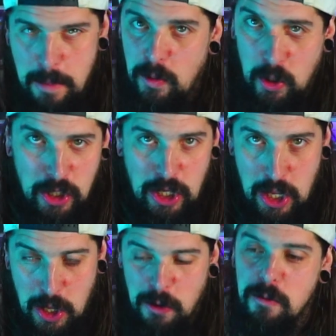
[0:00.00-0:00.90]
Looking at
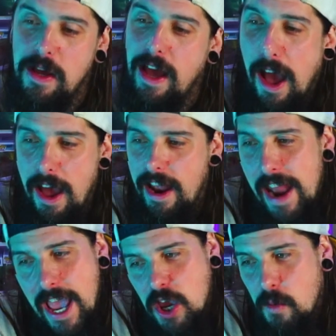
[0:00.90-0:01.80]
you, and
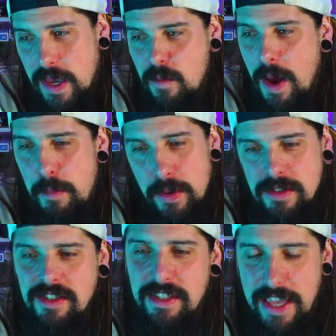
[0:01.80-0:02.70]
AoE
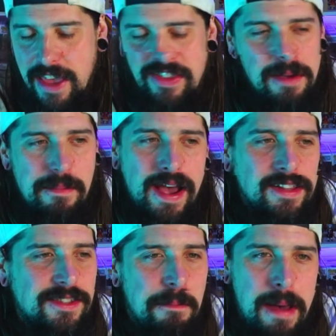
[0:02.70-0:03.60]
weapons. Yeah, the
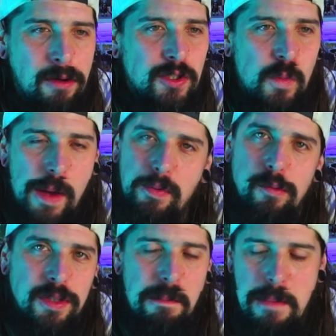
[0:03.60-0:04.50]
melter weapon
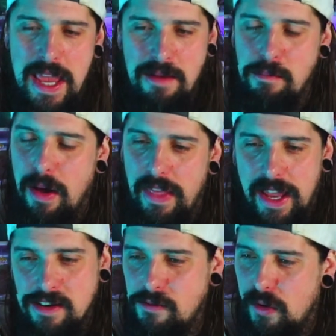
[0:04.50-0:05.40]
was a meme by the
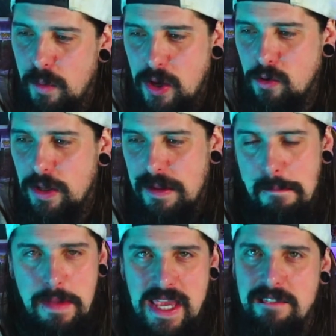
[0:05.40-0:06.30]
end of it. We called it the
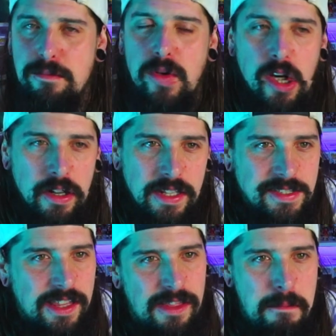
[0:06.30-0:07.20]
meme gun
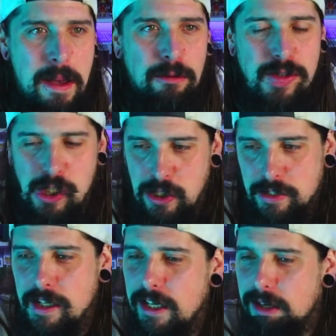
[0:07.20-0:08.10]
instead of the melter gun
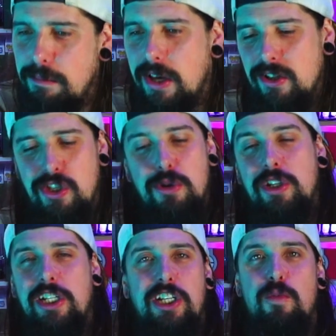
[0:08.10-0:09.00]
because you could
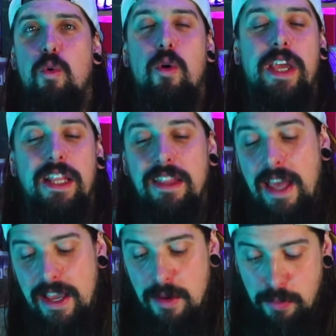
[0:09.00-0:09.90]
just walk in
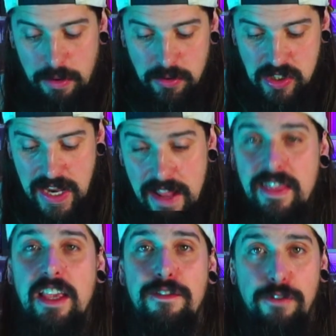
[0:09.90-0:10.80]
there, you're pretty much dead,
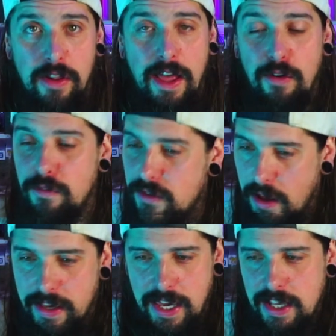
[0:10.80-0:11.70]
then you're full health.
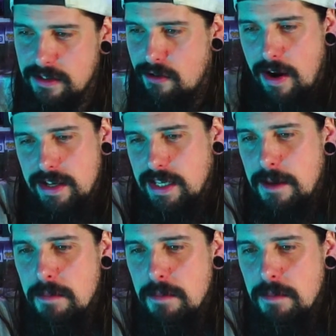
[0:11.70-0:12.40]
Like, it's crazy.